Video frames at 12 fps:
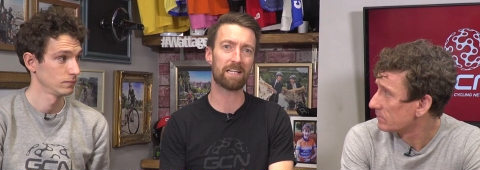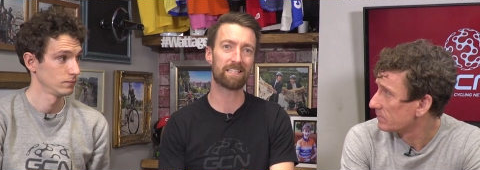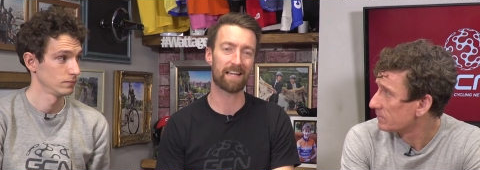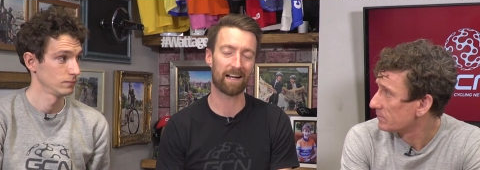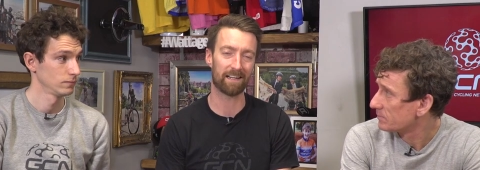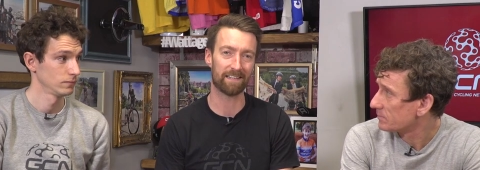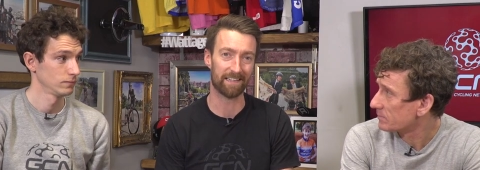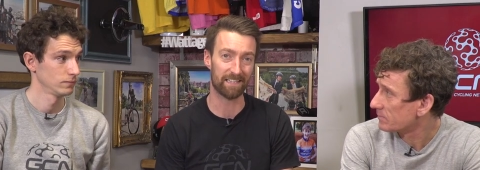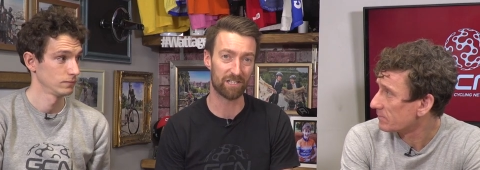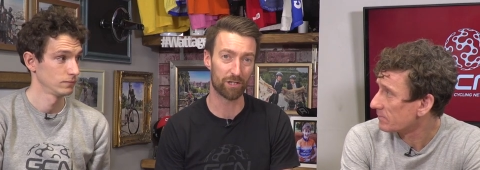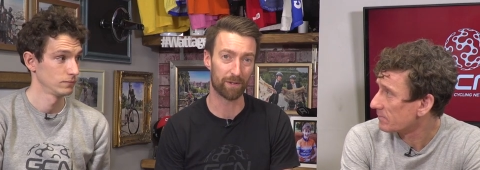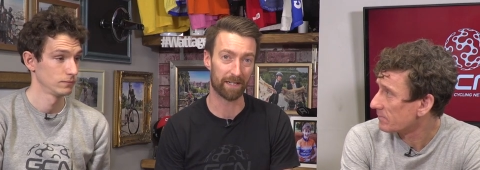Speaker 1: exactly did he
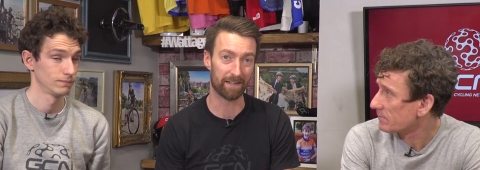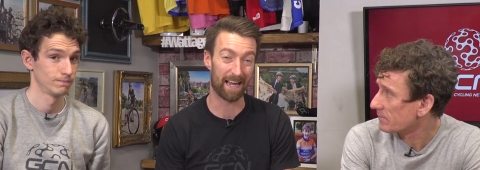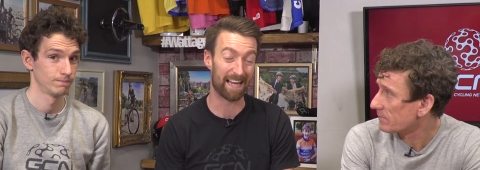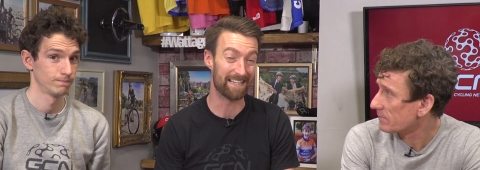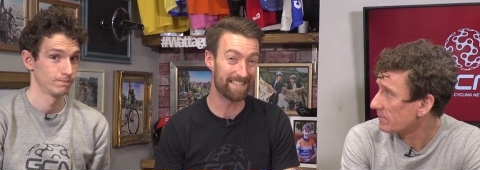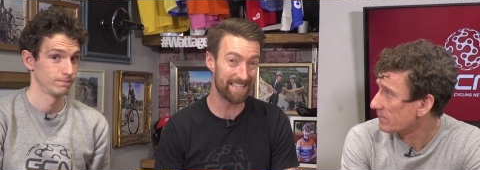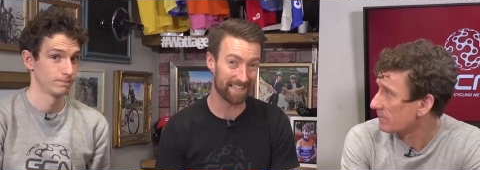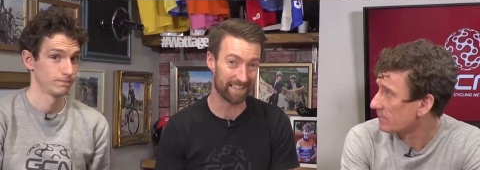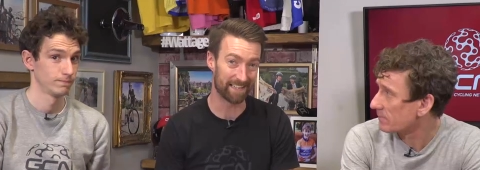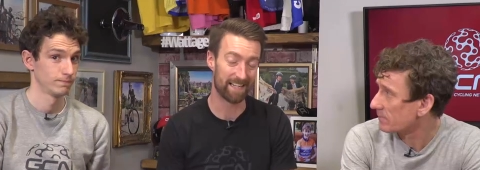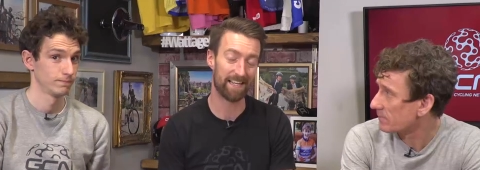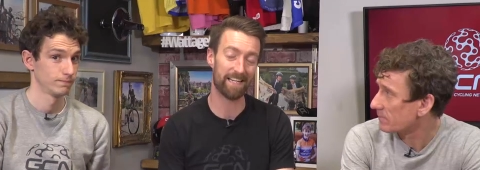do it and
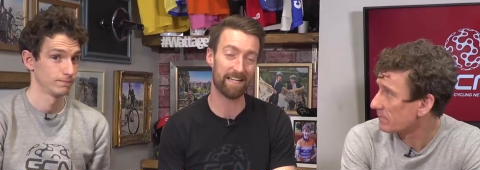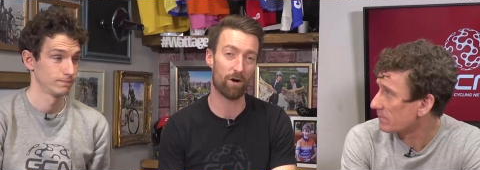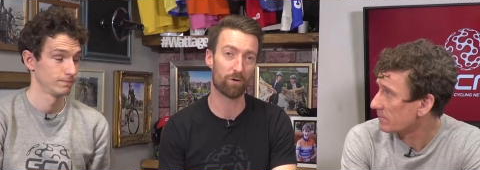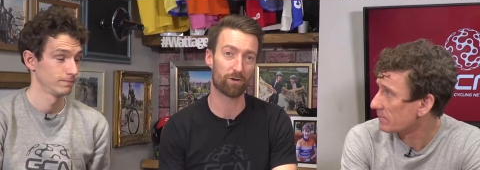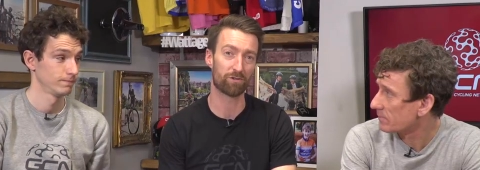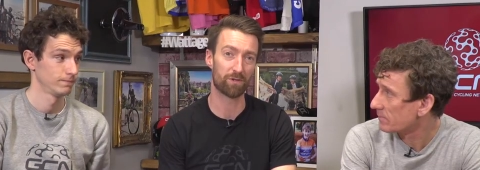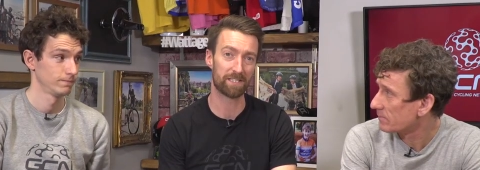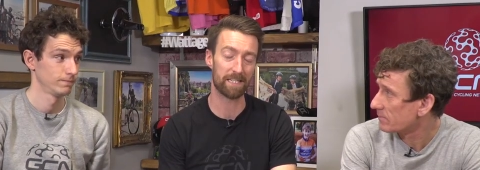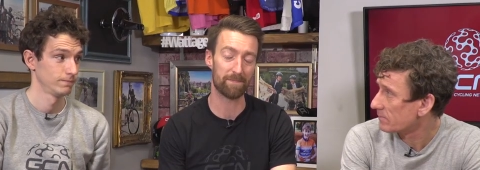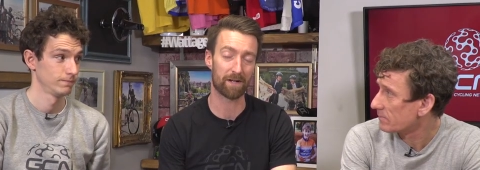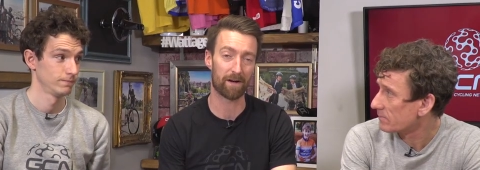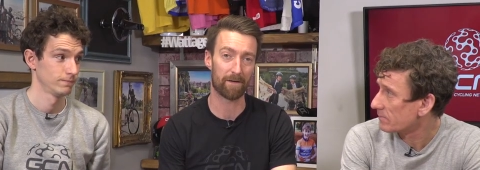did he hold on to a
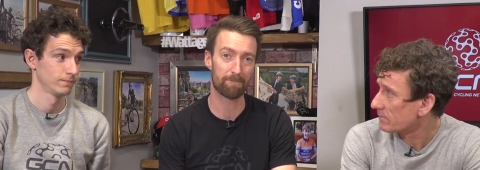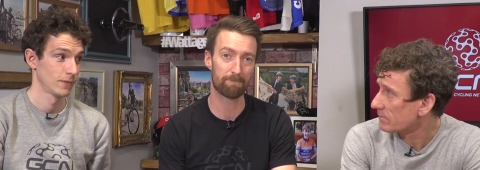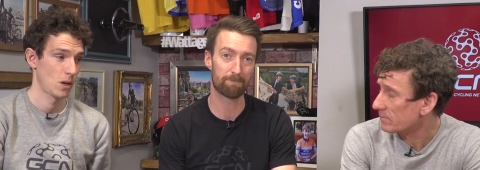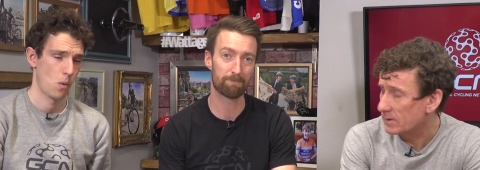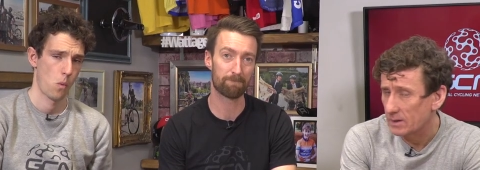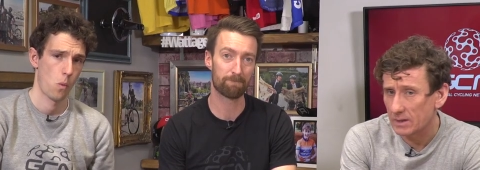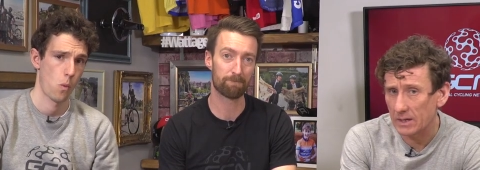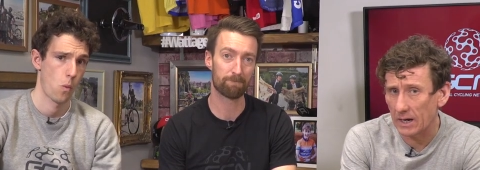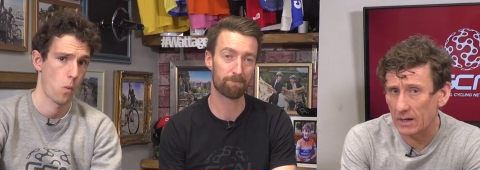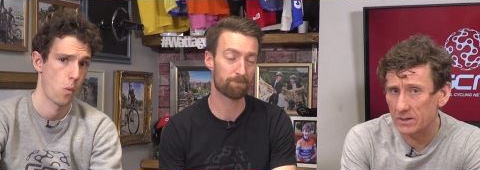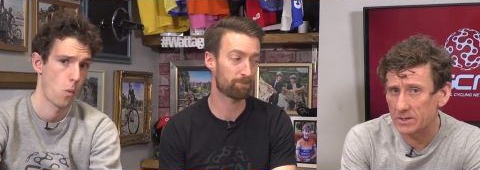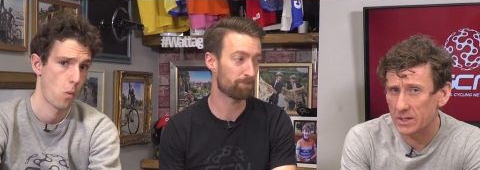team car?
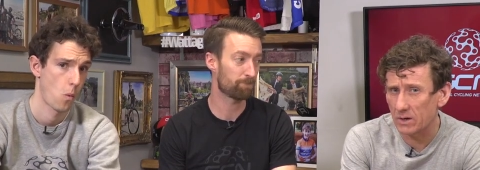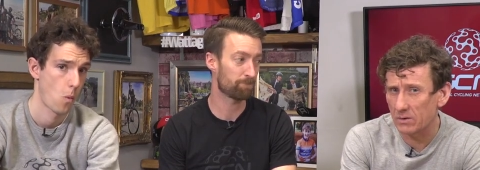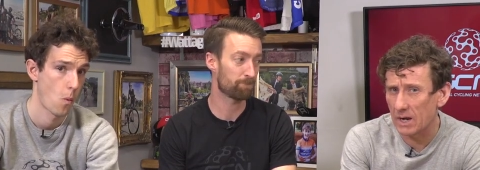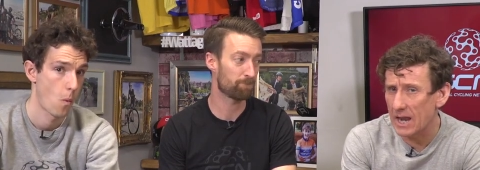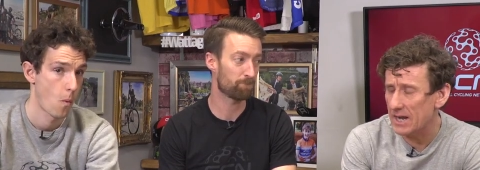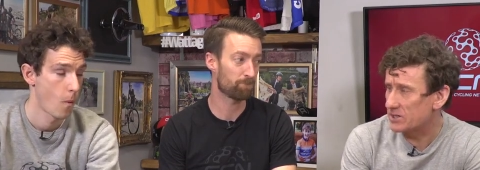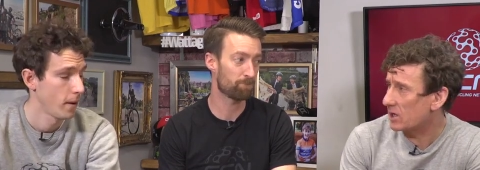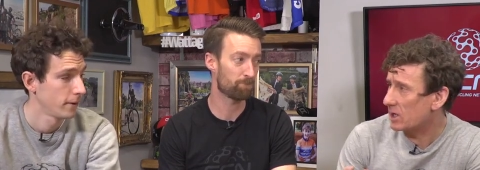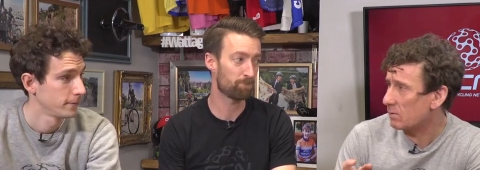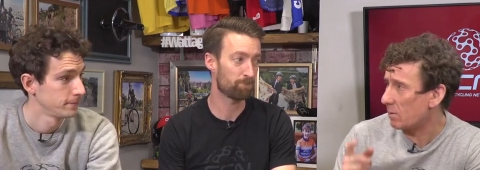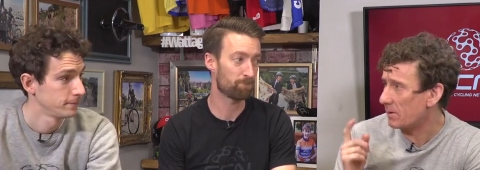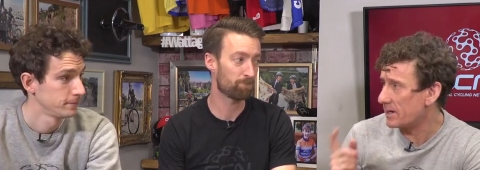
Speaker 2: Yeah, so let's look at
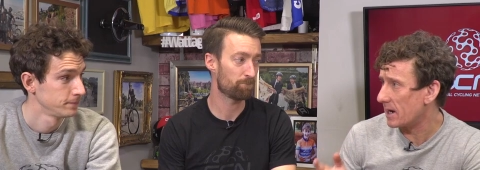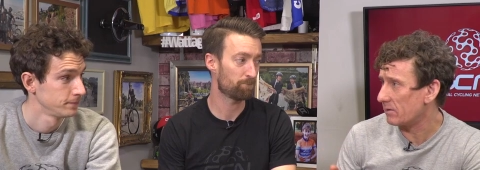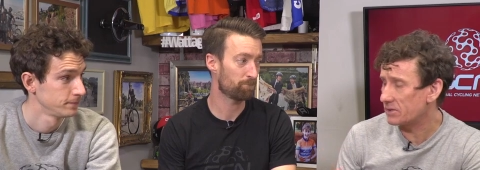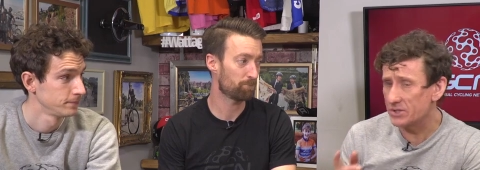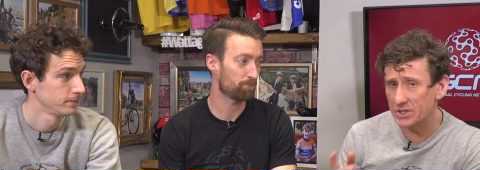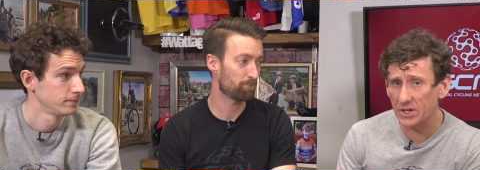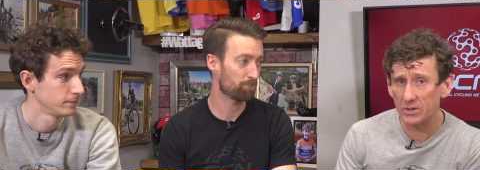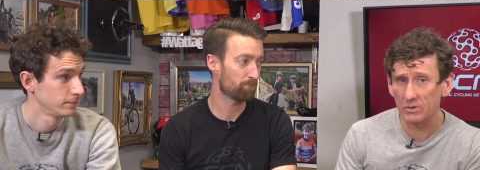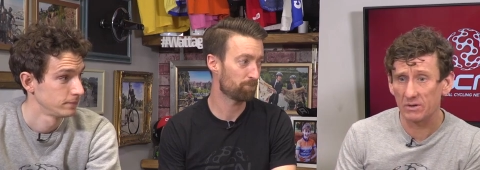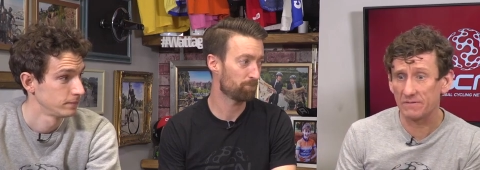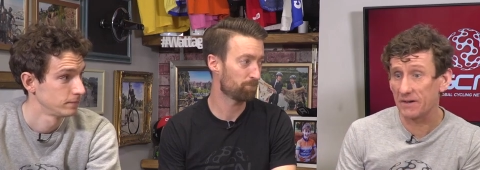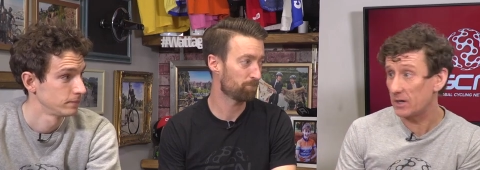what we know.
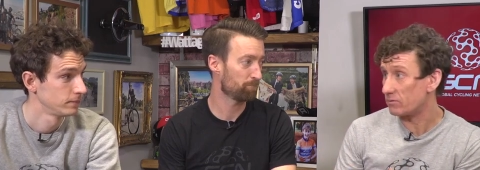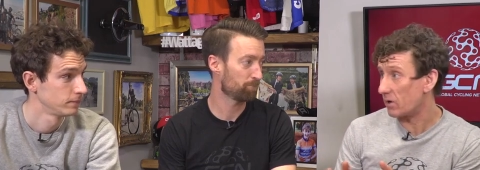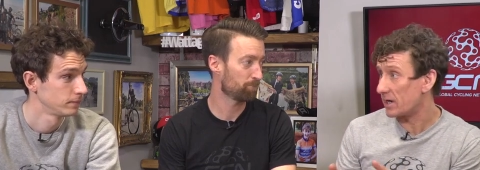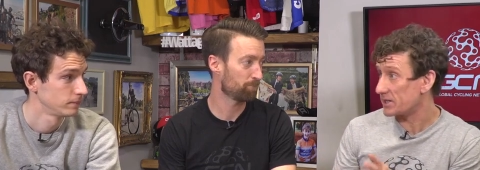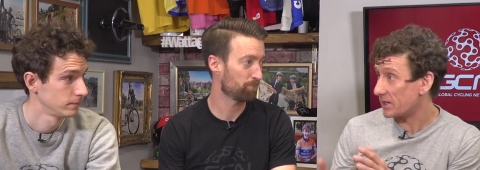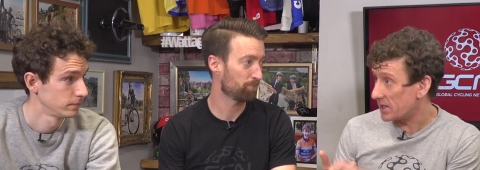Two fellow riders